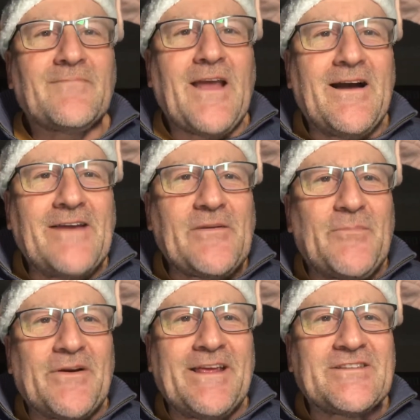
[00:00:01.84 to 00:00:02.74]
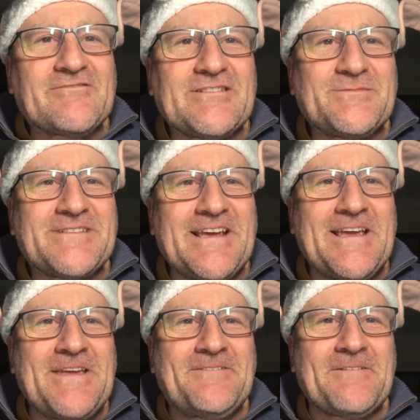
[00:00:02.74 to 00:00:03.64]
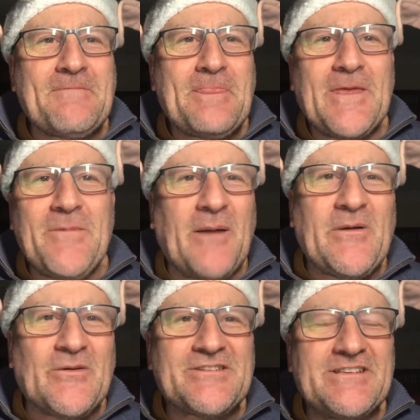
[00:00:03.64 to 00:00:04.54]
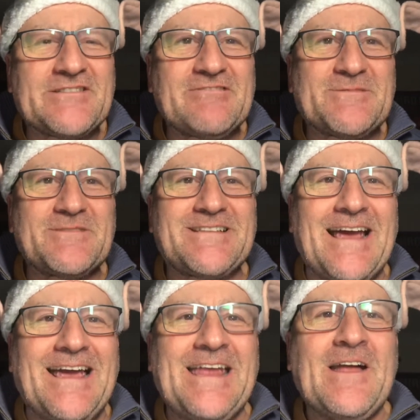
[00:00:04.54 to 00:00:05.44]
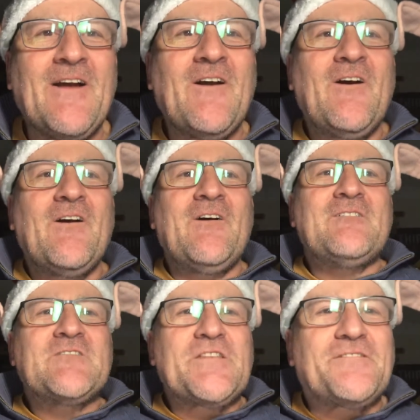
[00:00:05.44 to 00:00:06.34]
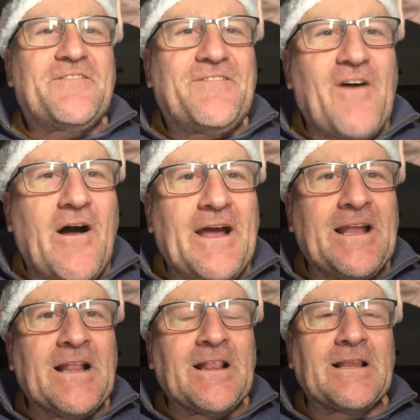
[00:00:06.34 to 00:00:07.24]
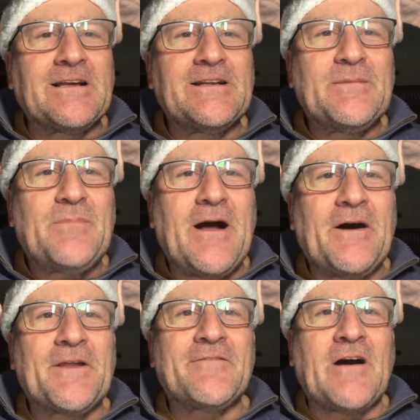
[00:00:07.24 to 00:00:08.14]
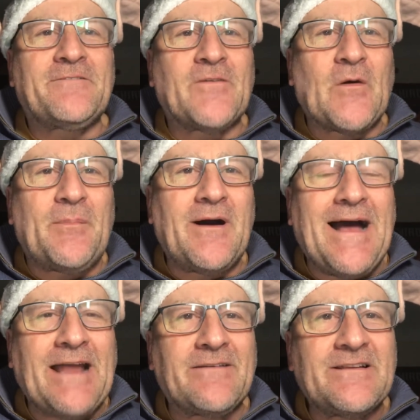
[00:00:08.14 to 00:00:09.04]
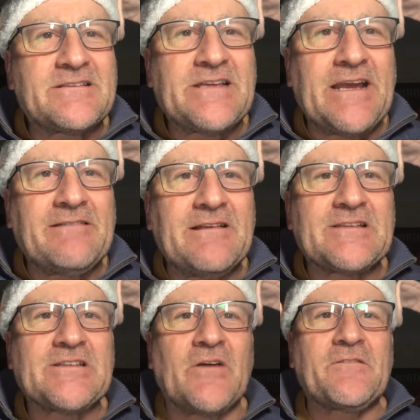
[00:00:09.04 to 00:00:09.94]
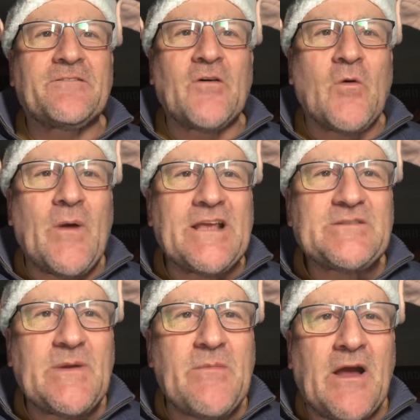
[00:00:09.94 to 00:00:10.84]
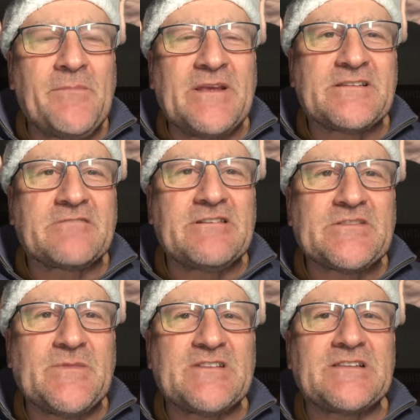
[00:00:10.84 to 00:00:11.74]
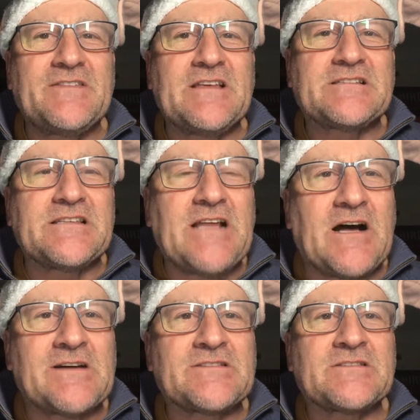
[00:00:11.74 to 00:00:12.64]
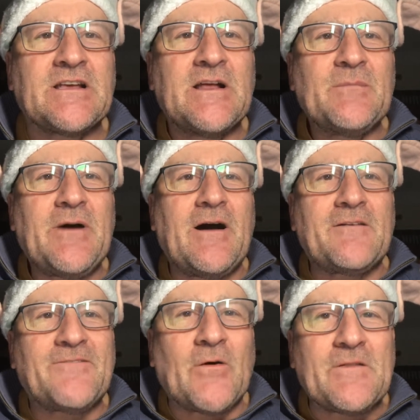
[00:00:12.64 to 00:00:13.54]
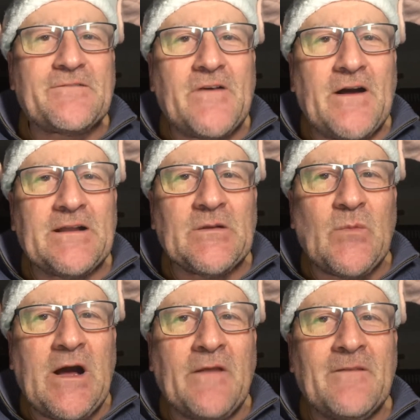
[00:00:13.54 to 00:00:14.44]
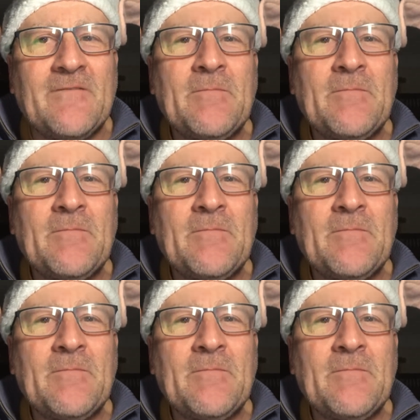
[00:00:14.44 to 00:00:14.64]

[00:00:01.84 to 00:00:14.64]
Hi everybody, it's Christmas Eve. You might be watching this Christmas Day. The final part of our 4-part Advent series on 4 ways we might miss Christmas. And this last part 4, the final one,